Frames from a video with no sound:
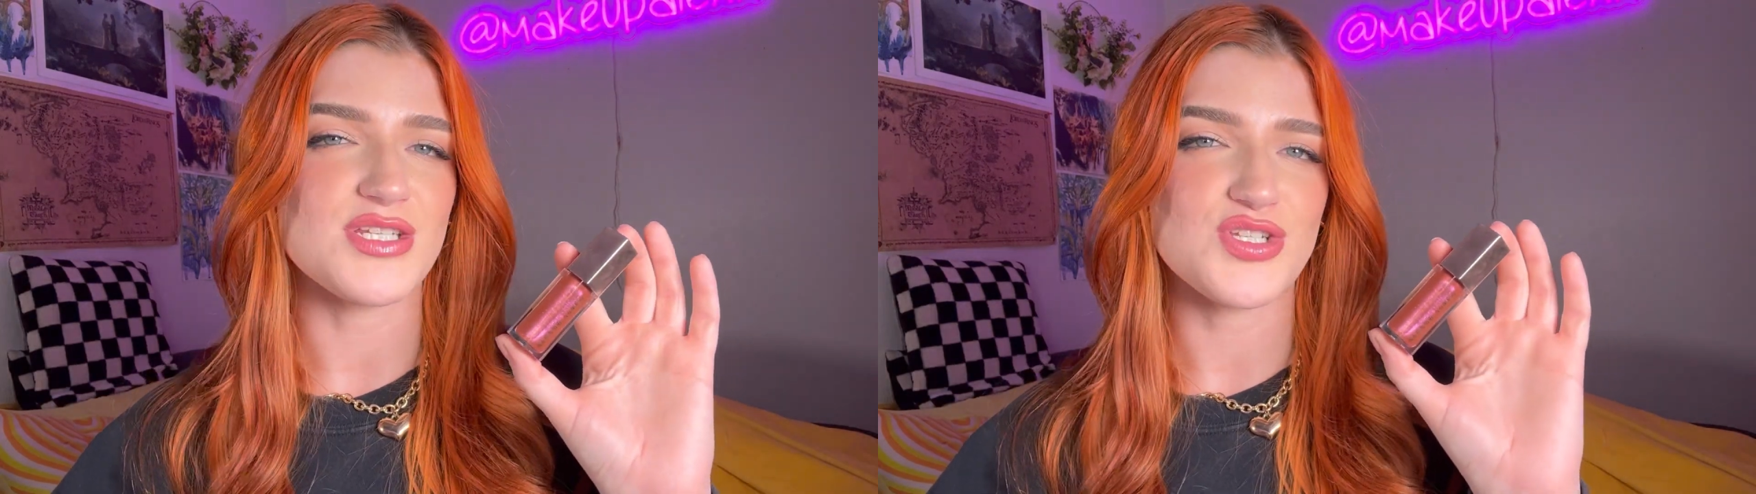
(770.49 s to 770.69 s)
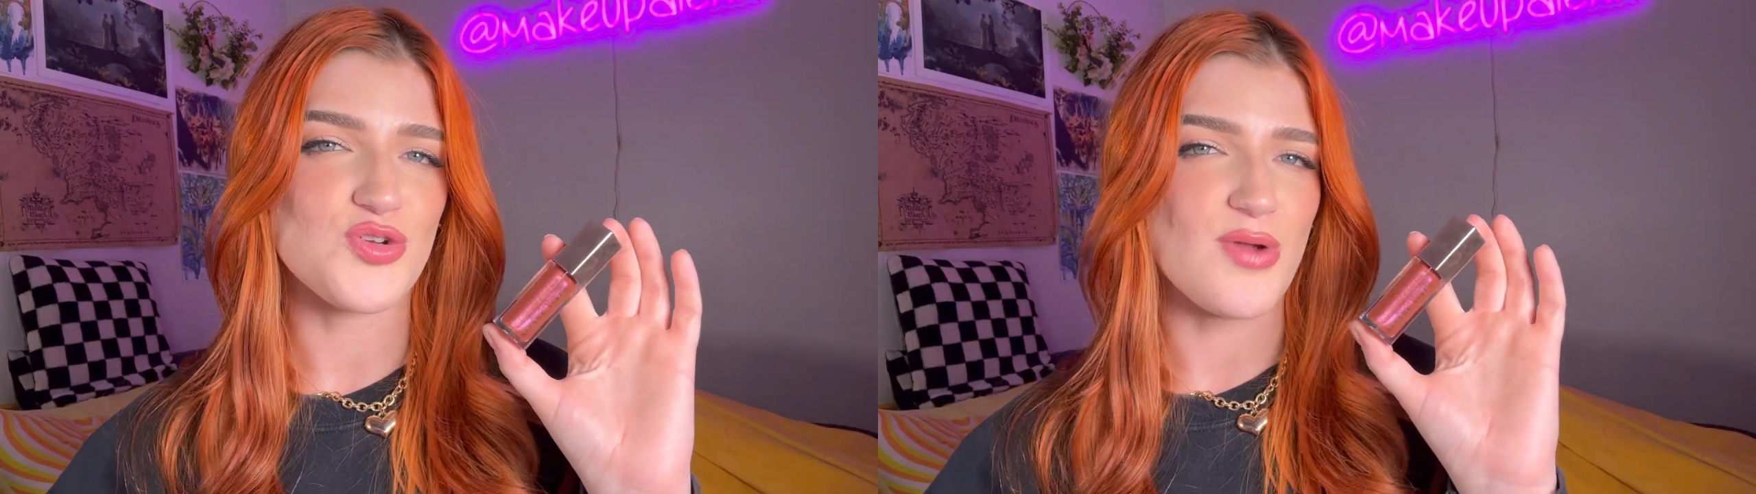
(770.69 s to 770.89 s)

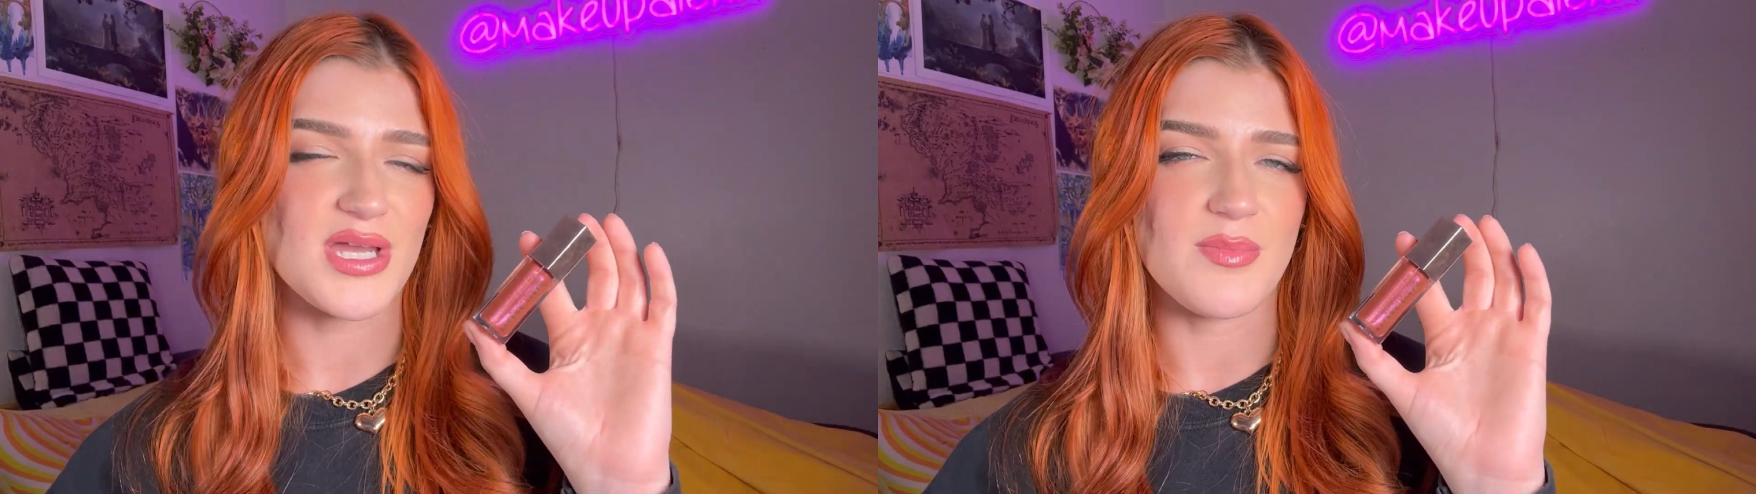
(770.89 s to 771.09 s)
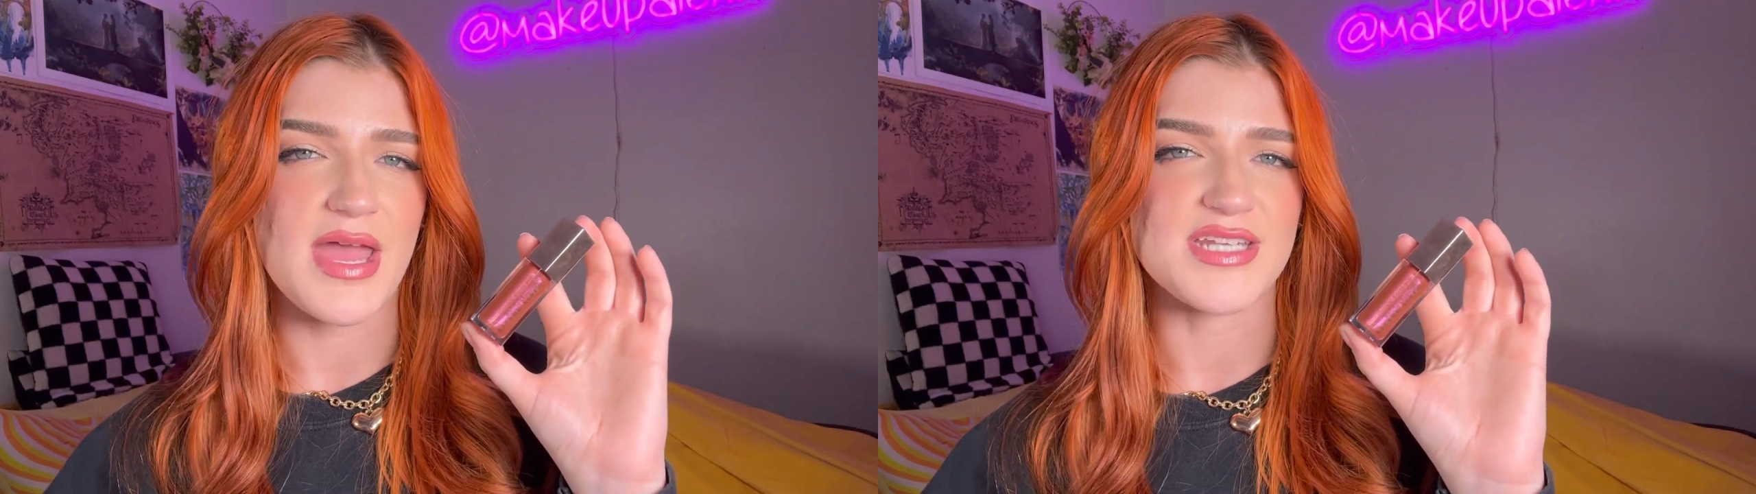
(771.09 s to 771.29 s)
to
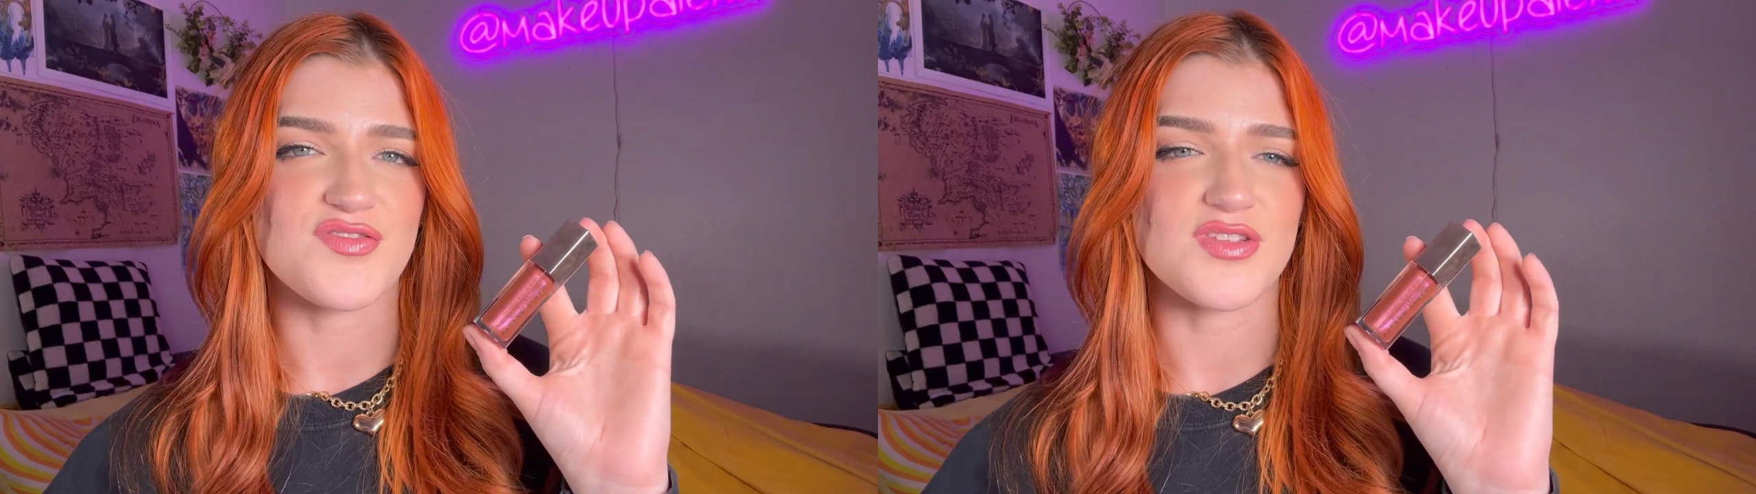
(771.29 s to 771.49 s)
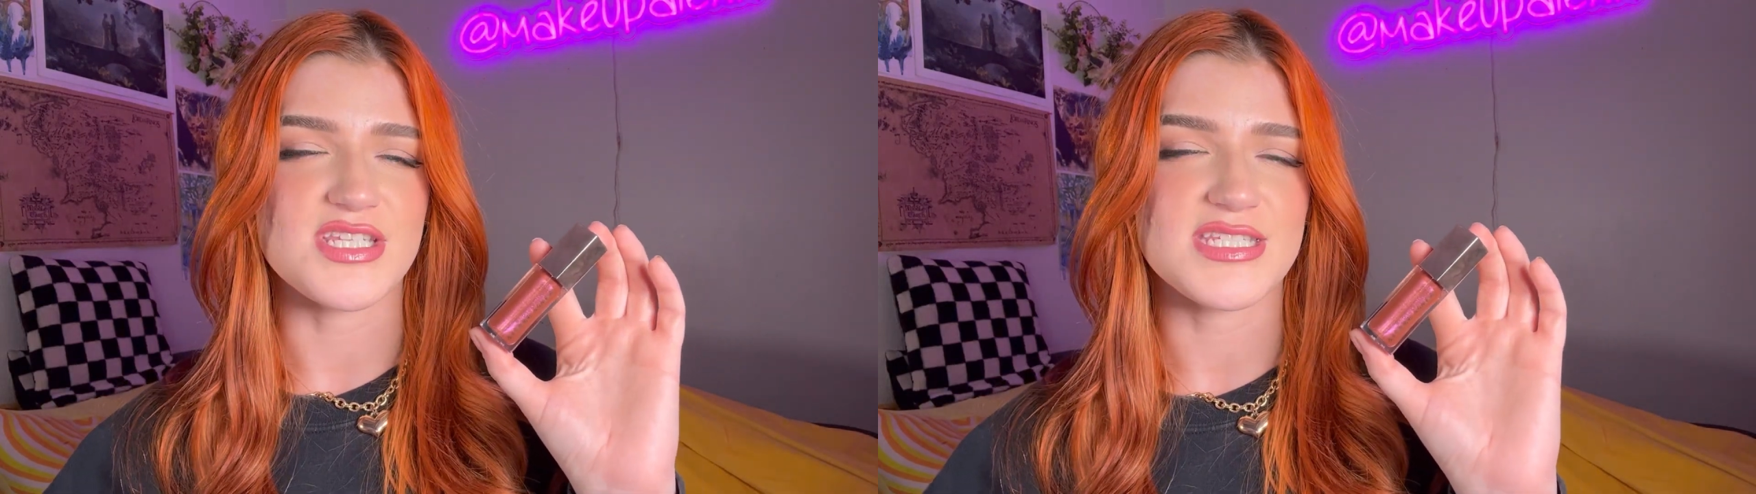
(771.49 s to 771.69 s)
recommend
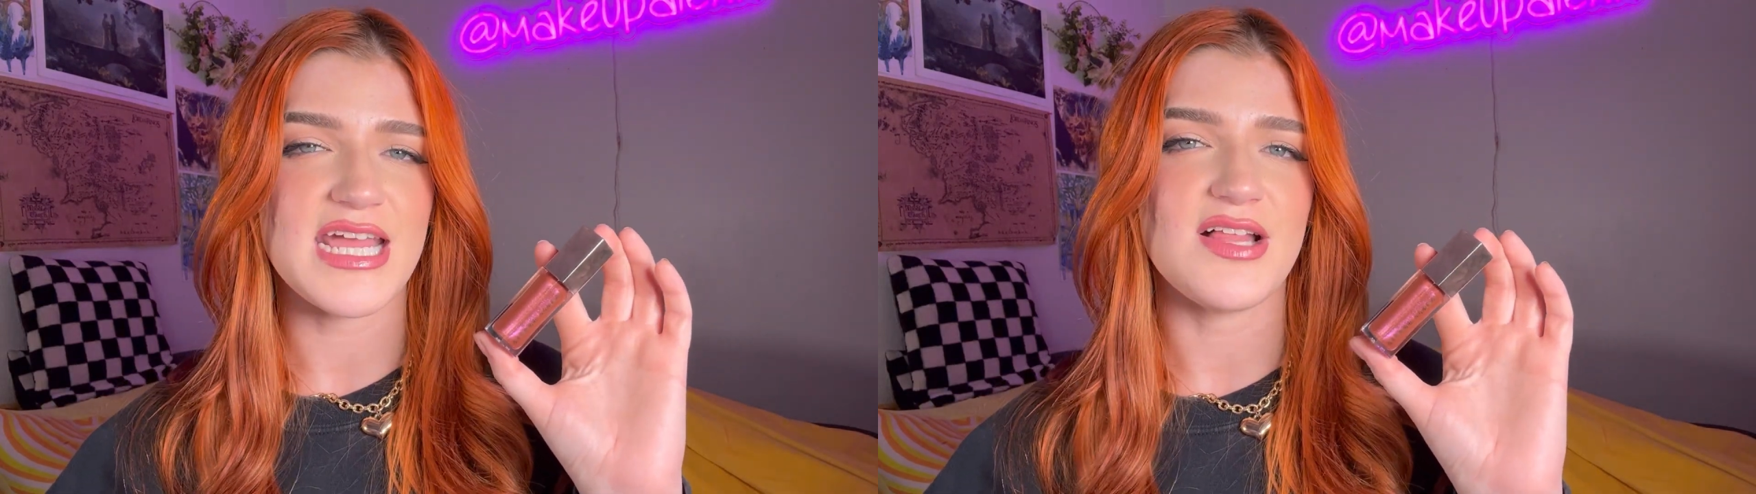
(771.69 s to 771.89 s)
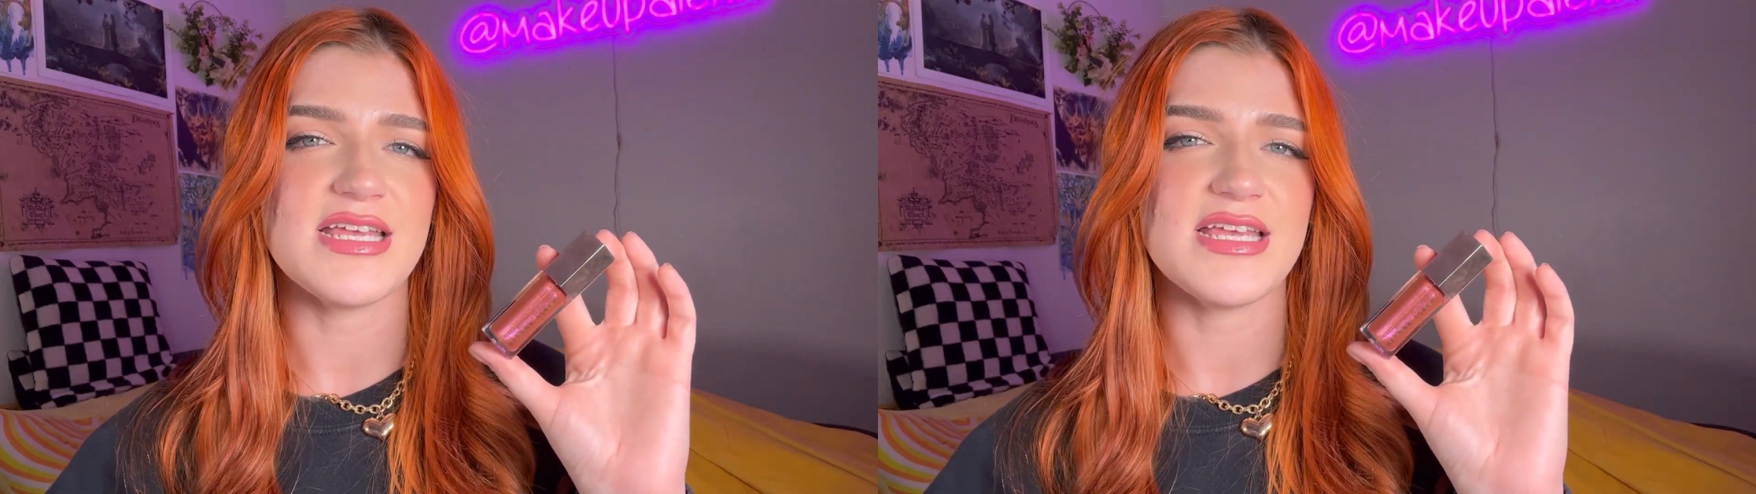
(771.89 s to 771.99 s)
for the sale